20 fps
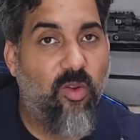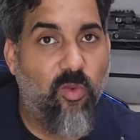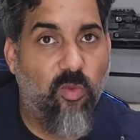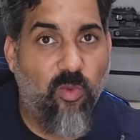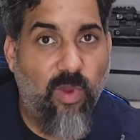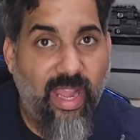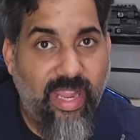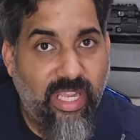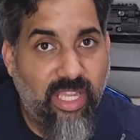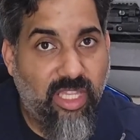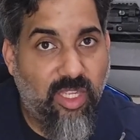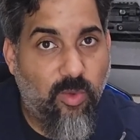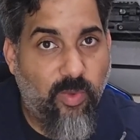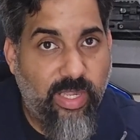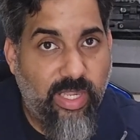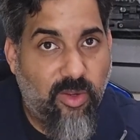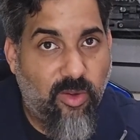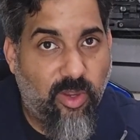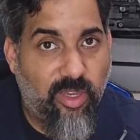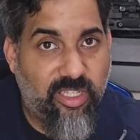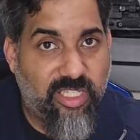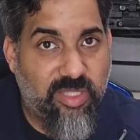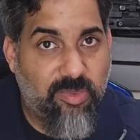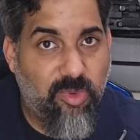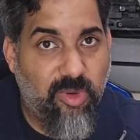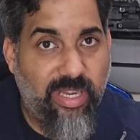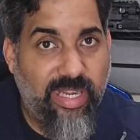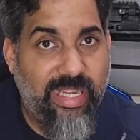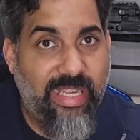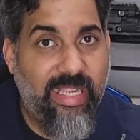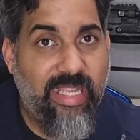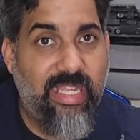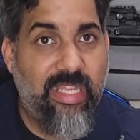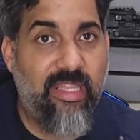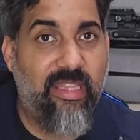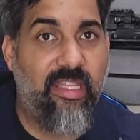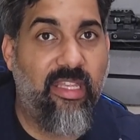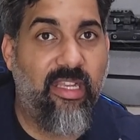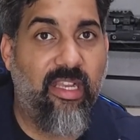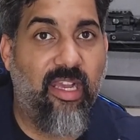regular recoil spring
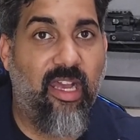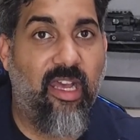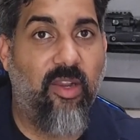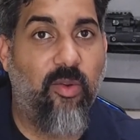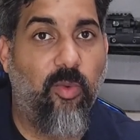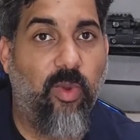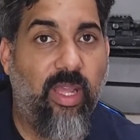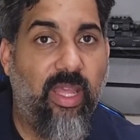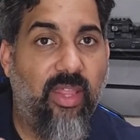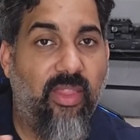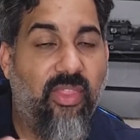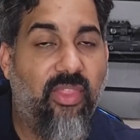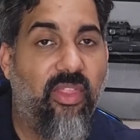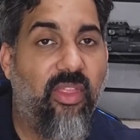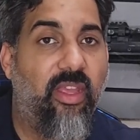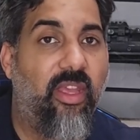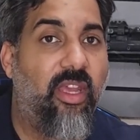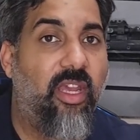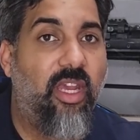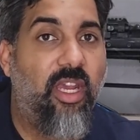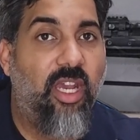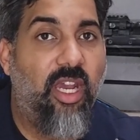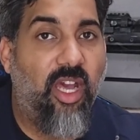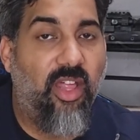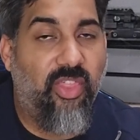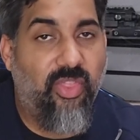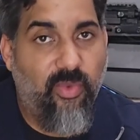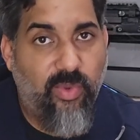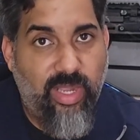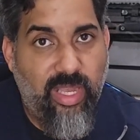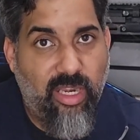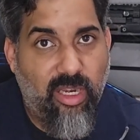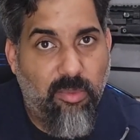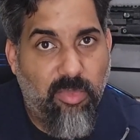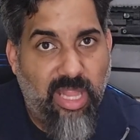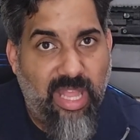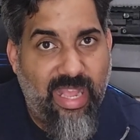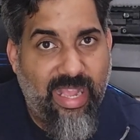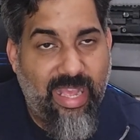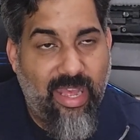in the gun with a 300
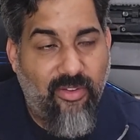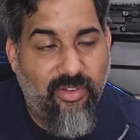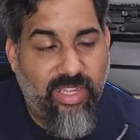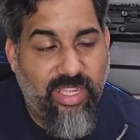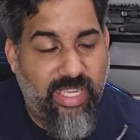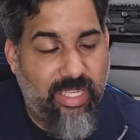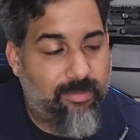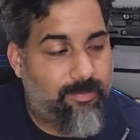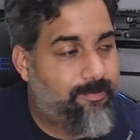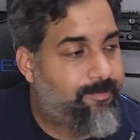Blackout kit.